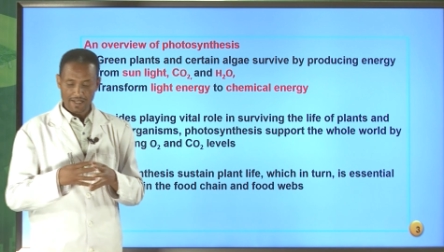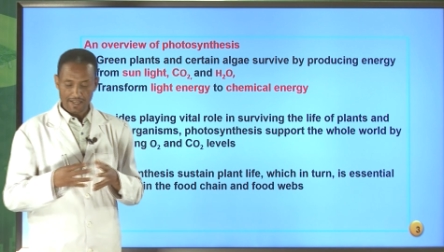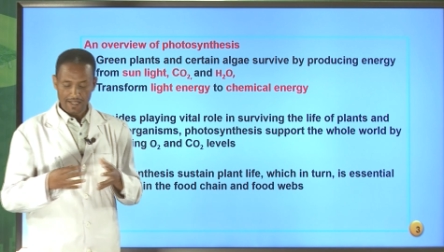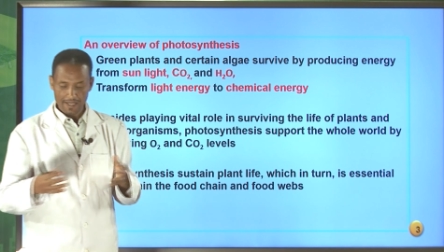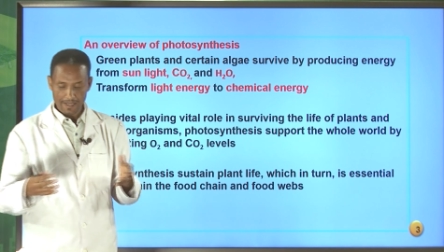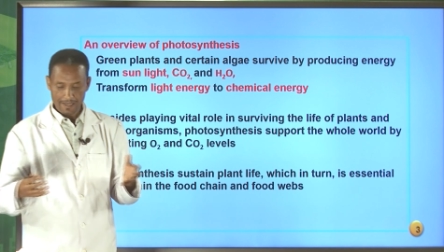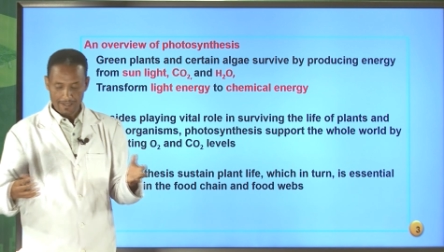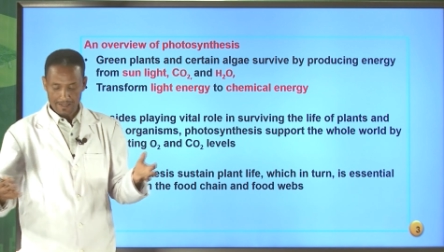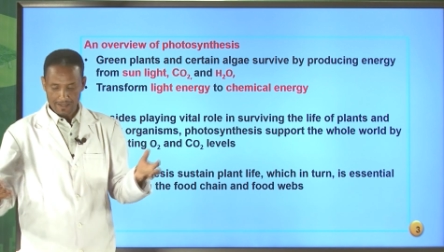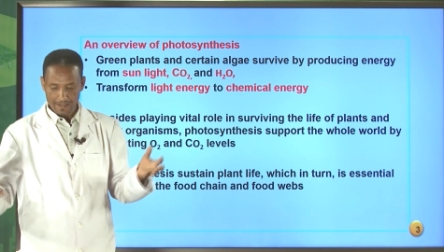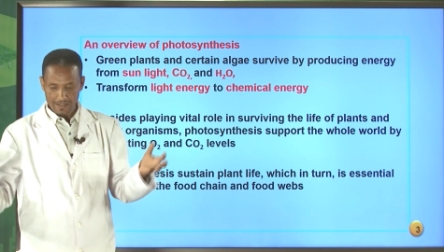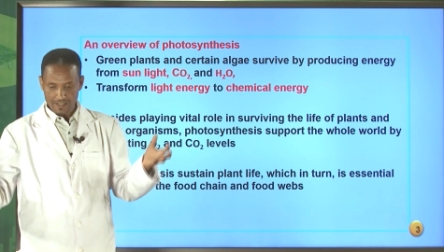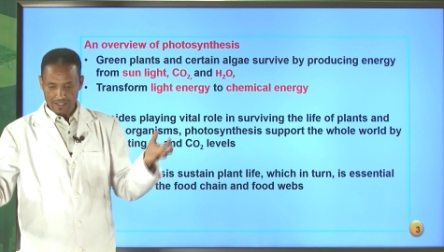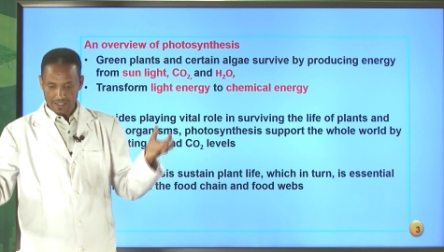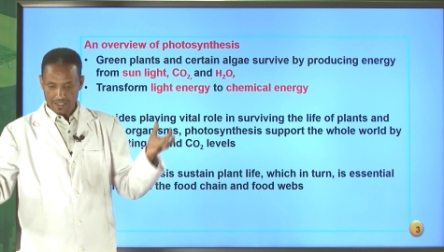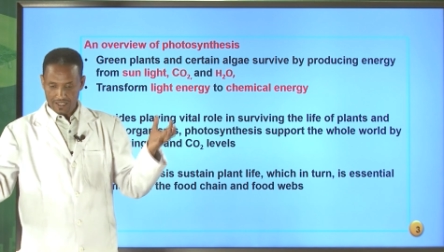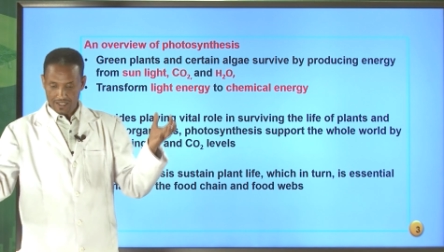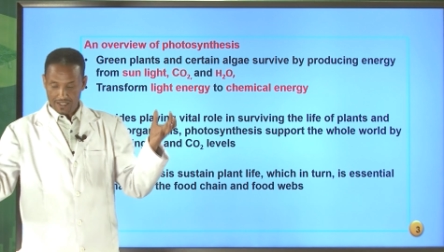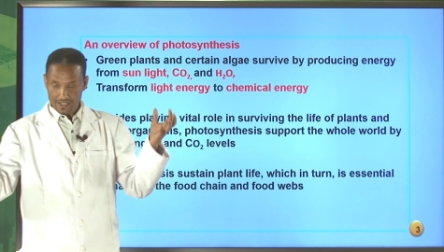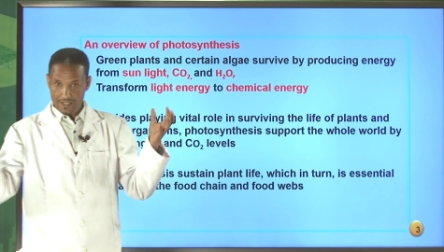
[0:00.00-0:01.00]
a
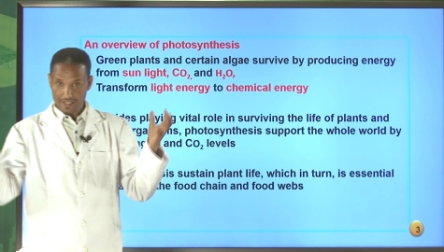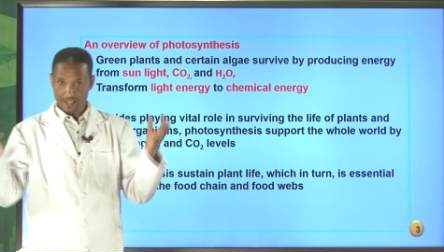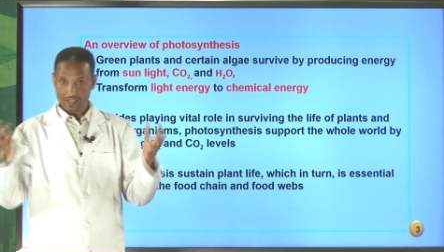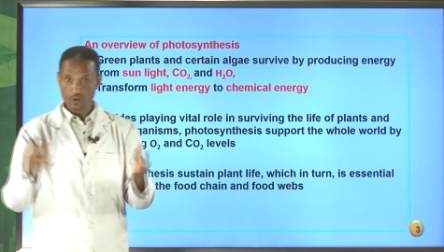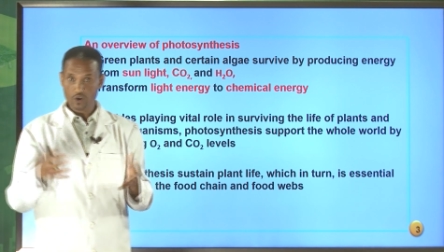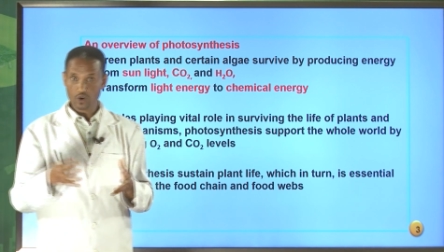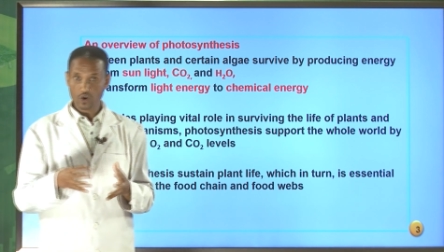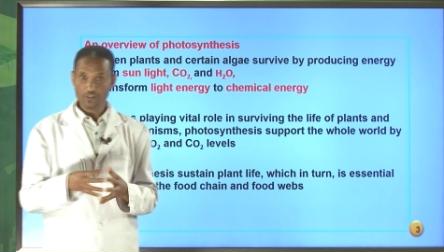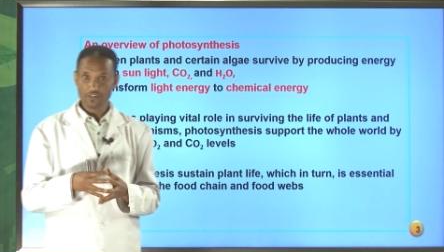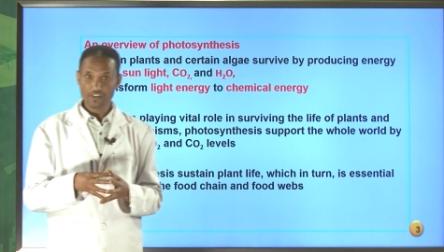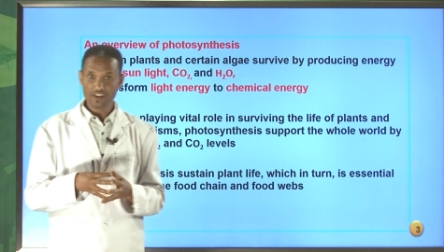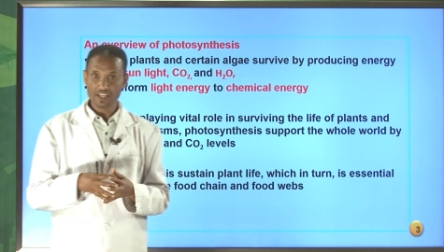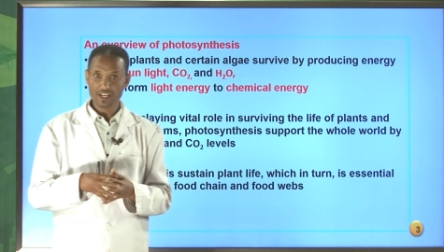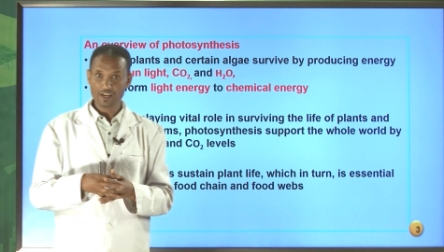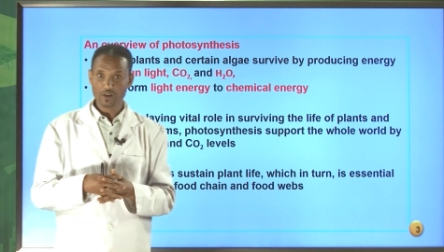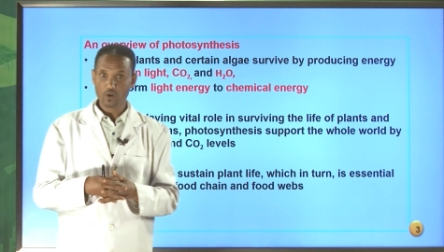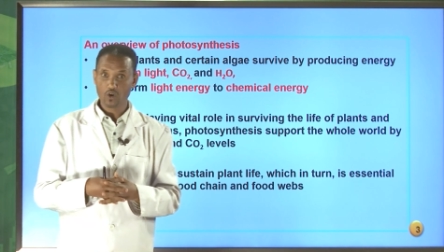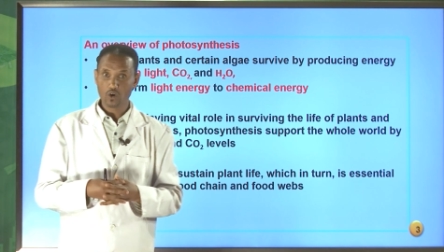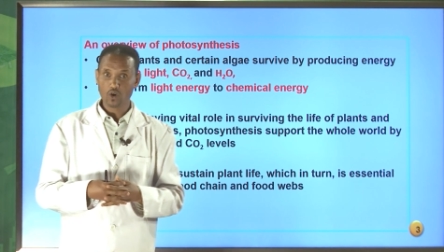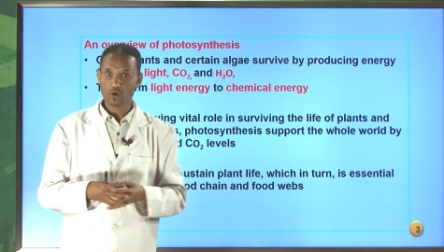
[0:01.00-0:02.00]

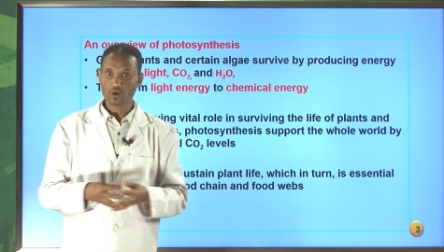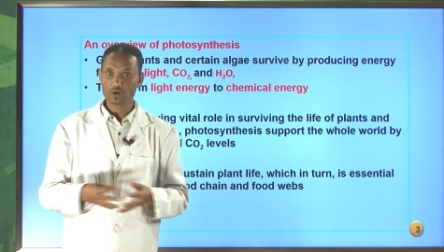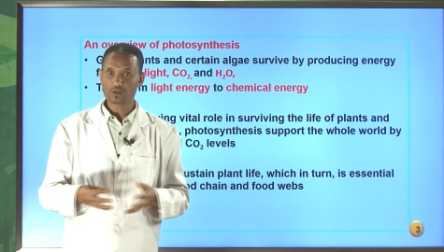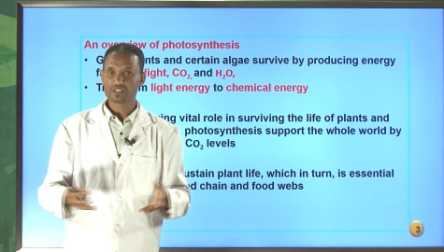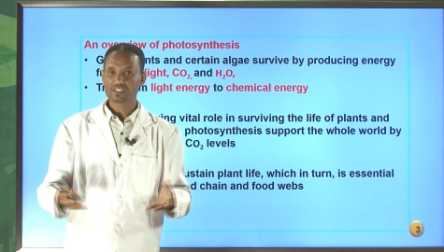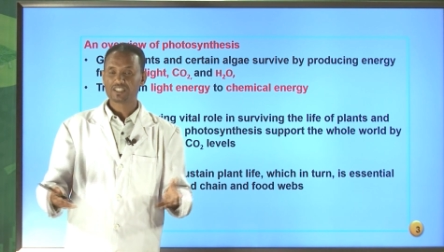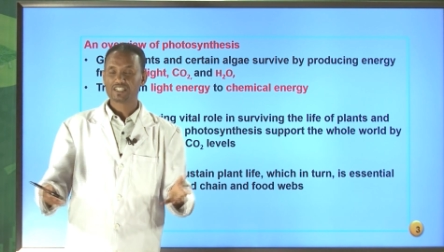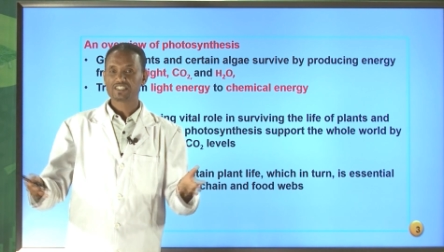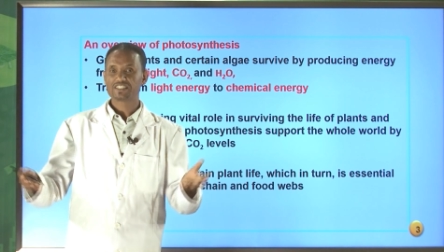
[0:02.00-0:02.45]
chlorophyll or